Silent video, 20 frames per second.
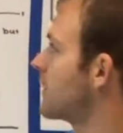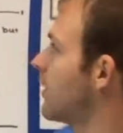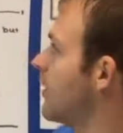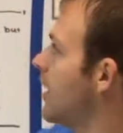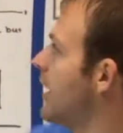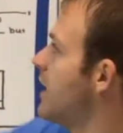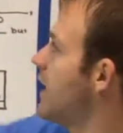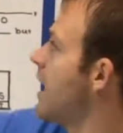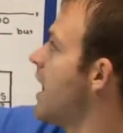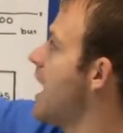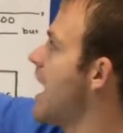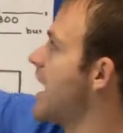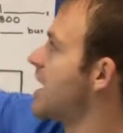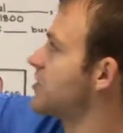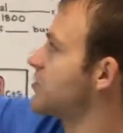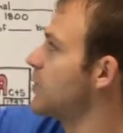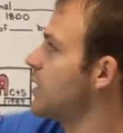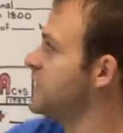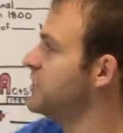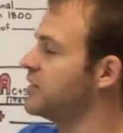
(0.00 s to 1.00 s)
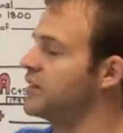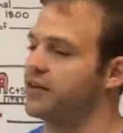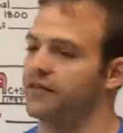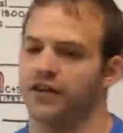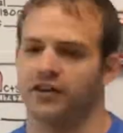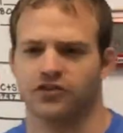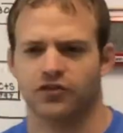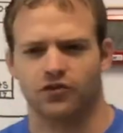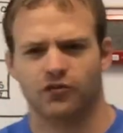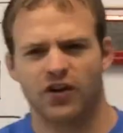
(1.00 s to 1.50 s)
All right, XYZ
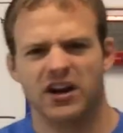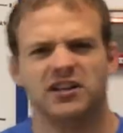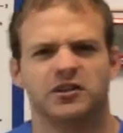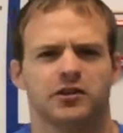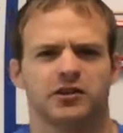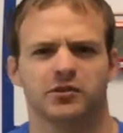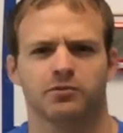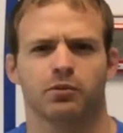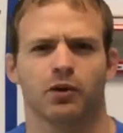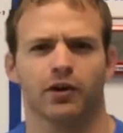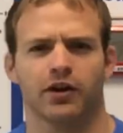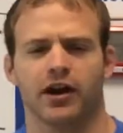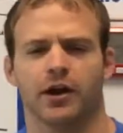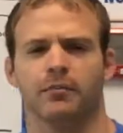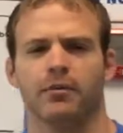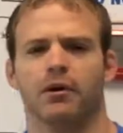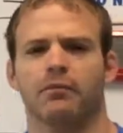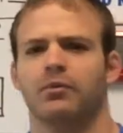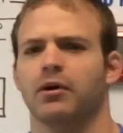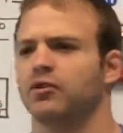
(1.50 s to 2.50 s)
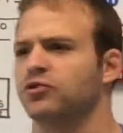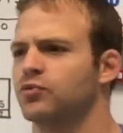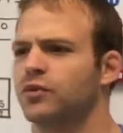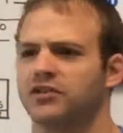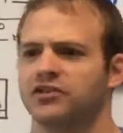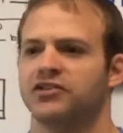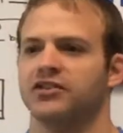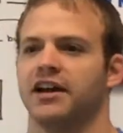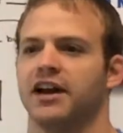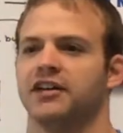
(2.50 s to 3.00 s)
affair. So France is blowing up our boats.
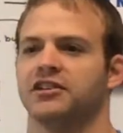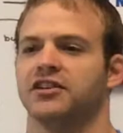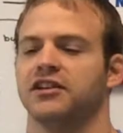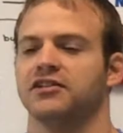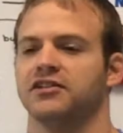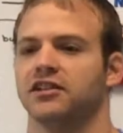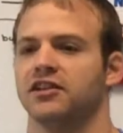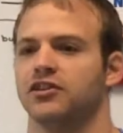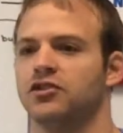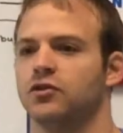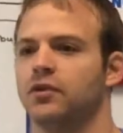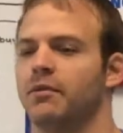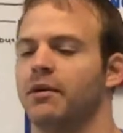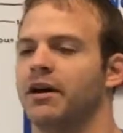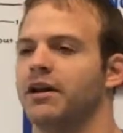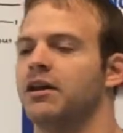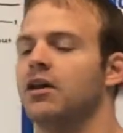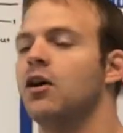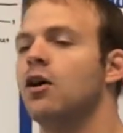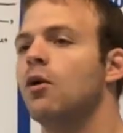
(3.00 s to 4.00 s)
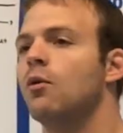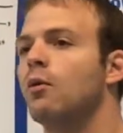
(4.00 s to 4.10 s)
What's the United States going to do about it?